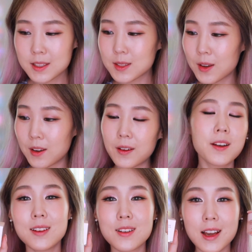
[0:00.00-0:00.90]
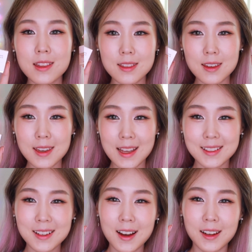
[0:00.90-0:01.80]
So, I don't know, I think
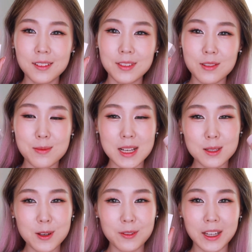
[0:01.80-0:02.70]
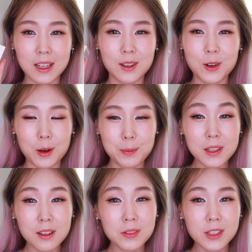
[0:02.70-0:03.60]
it's it reminds me of like a
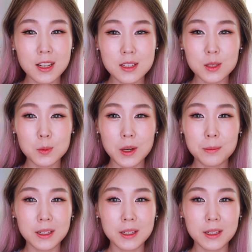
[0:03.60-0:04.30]
copy of Laneige's one,